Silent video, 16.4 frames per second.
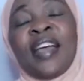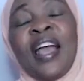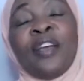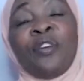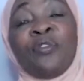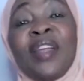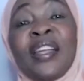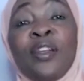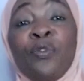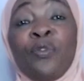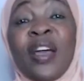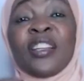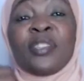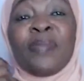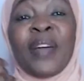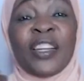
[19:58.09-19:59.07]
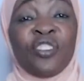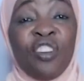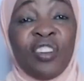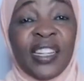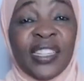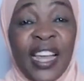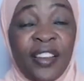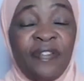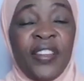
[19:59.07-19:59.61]
I created one smart goal in
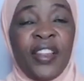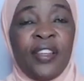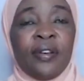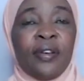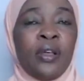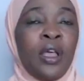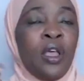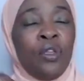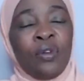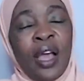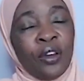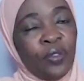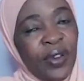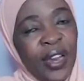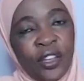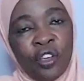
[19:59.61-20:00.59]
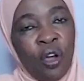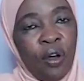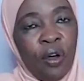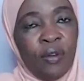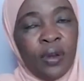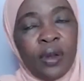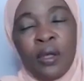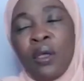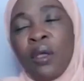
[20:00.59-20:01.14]
that video. You can create your
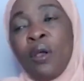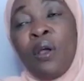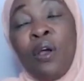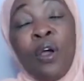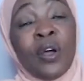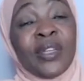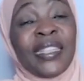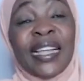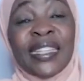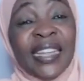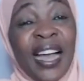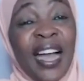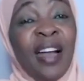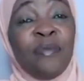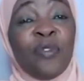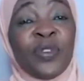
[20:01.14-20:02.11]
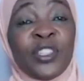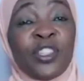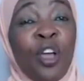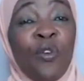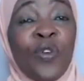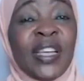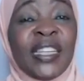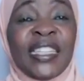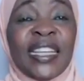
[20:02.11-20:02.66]
own, or just come with
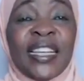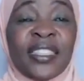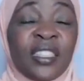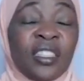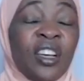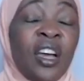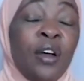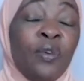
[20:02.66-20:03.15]
your wishes.